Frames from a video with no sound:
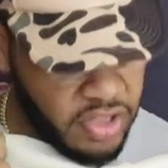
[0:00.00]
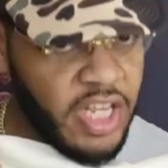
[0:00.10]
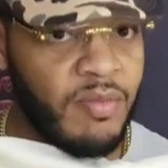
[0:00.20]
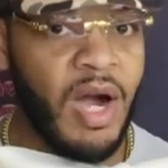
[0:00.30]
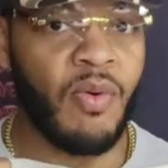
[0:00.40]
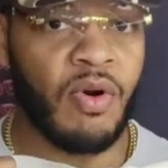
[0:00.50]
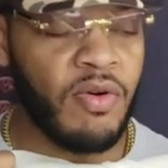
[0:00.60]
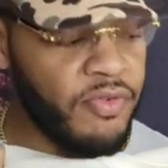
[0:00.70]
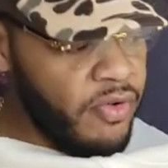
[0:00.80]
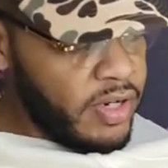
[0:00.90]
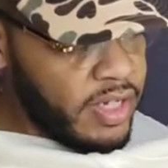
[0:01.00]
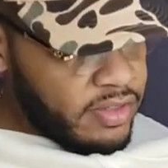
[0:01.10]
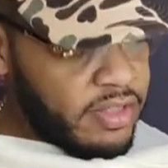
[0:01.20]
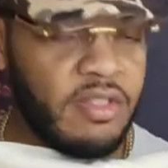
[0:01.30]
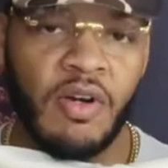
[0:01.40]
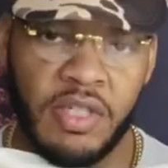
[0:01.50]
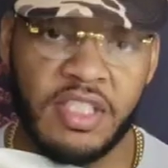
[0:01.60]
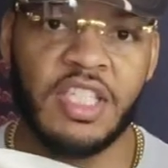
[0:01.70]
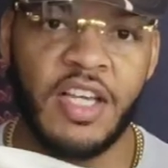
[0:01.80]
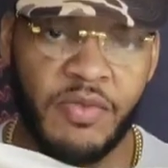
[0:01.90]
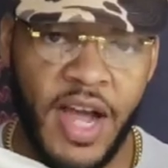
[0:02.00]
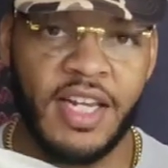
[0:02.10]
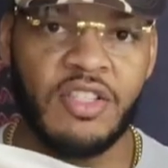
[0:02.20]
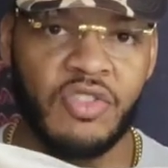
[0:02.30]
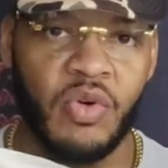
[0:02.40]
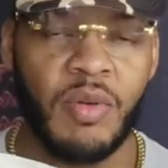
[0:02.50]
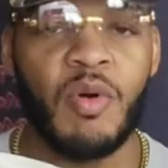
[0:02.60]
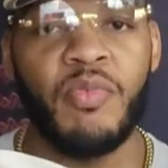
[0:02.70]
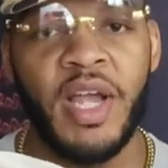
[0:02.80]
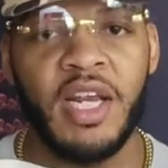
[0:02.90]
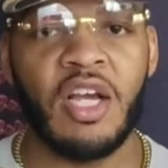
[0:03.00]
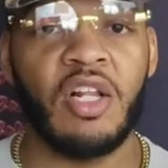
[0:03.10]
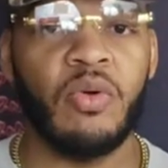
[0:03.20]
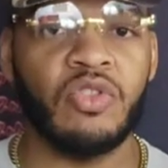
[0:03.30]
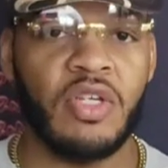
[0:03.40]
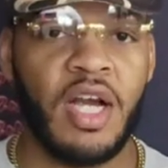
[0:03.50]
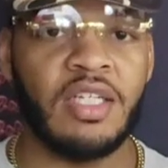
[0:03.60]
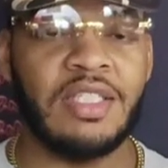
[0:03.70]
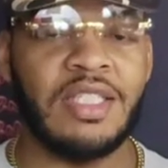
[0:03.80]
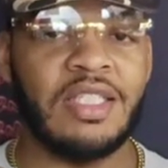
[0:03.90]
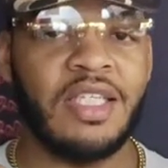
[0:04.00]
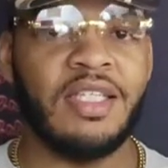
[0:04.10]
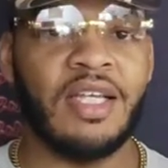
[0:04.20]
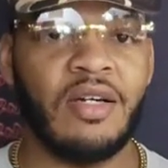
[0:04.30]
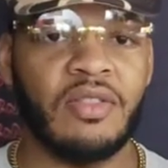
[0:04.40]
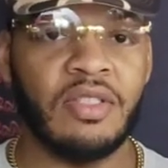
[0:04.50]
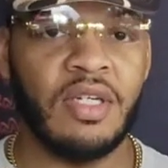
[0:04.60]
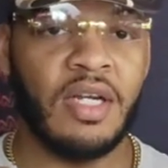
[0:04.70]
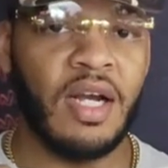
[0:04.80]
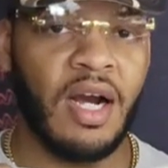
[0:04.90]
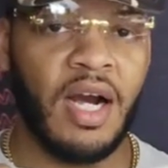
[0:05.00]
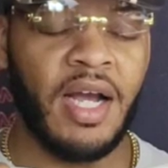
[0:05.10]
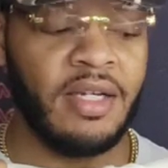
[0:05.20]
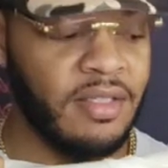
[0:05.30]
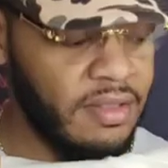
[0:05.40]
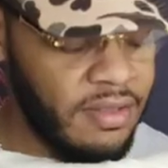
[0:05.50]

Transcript: just take my word for it. Let's, you know, let's get right into it. I'm going to bring it in close so y'all can see the details. All right?